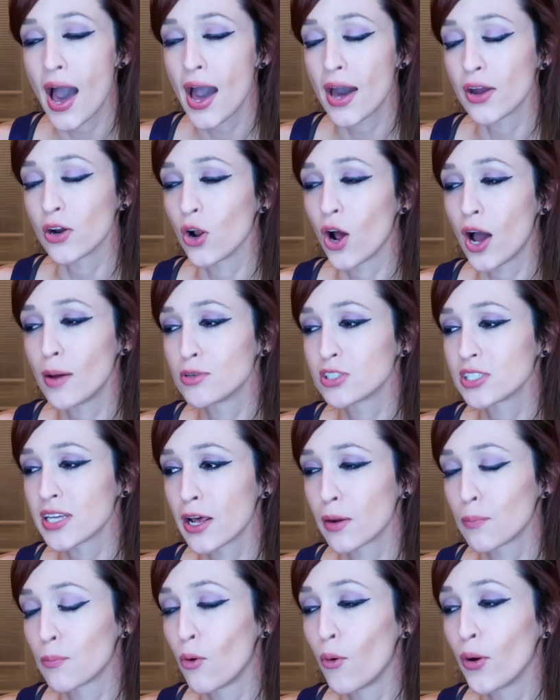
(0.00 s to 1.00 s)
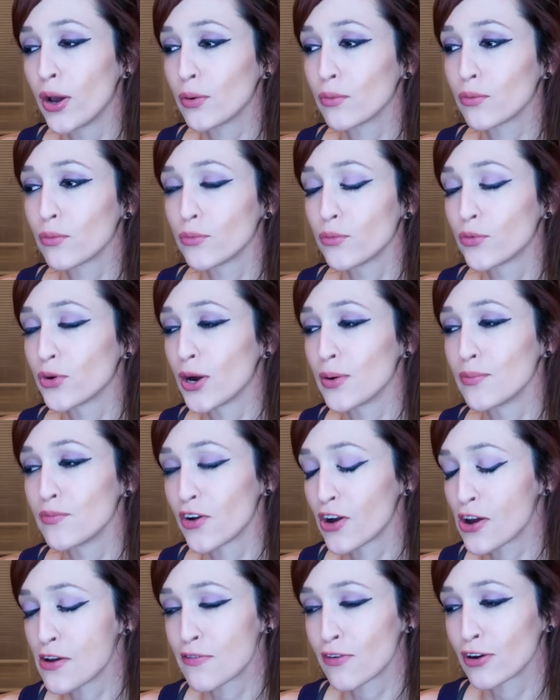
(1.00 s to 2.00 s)
I don't know, I'm just at a point where I'm
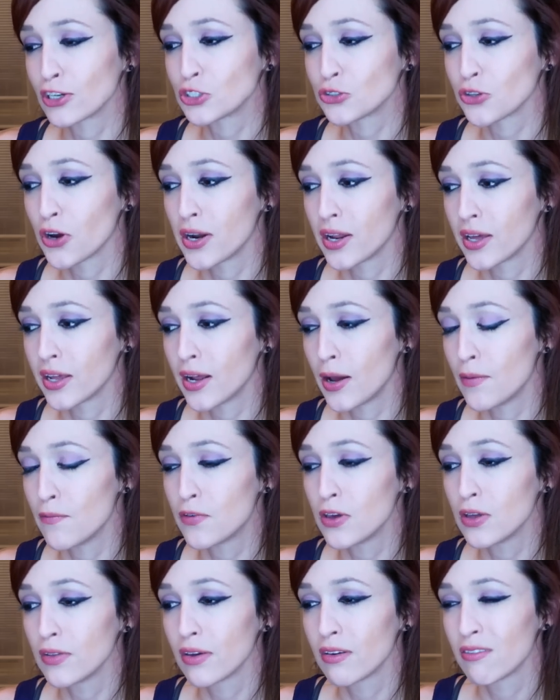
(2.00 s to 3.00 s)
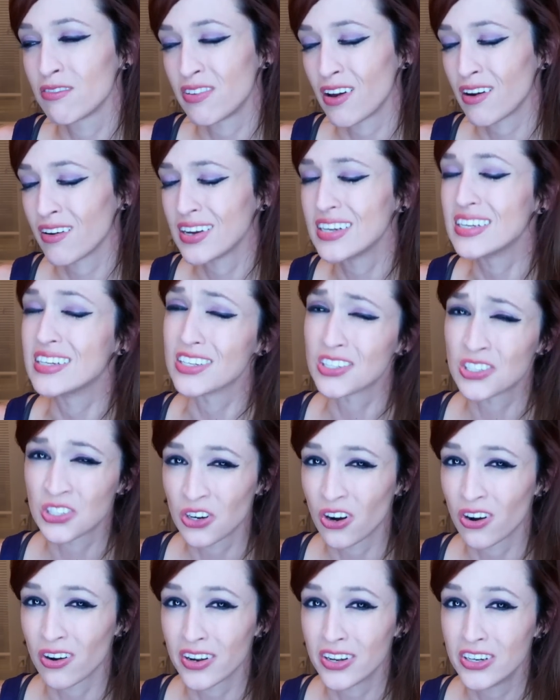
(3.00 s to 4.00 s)
very frustrated. I'm feeling very
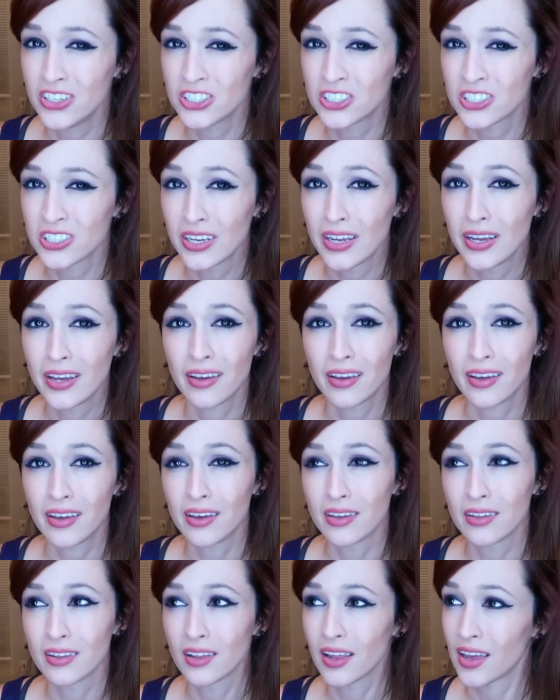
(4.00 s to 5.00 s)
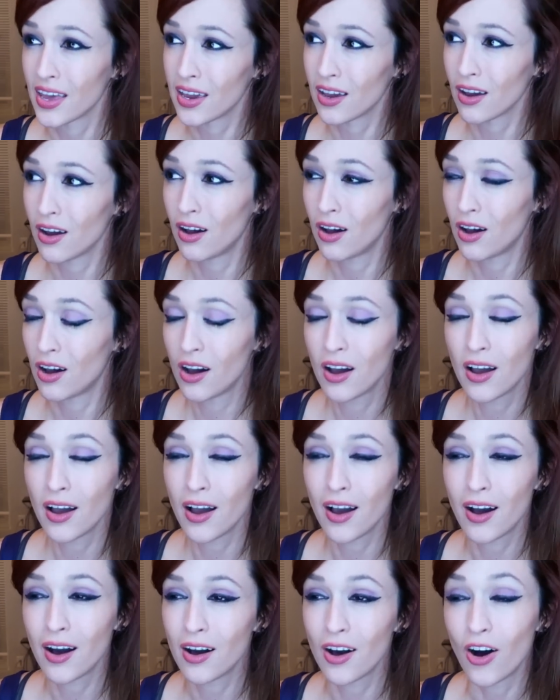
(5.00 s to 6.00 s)
discouraged in like,
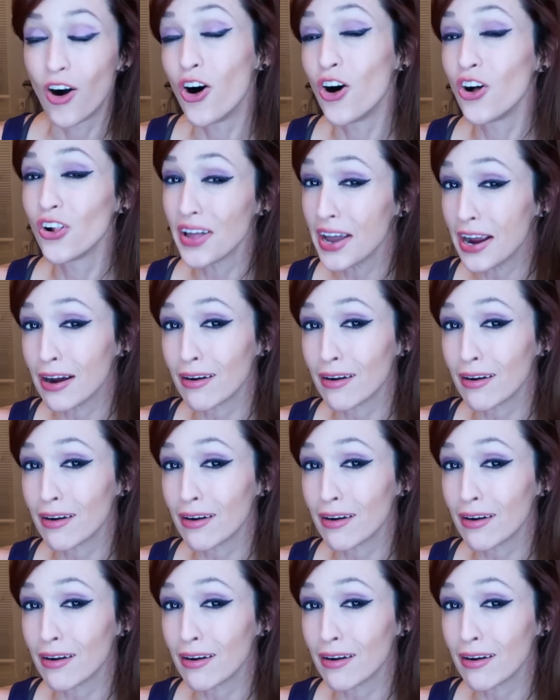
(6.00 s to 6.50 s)
all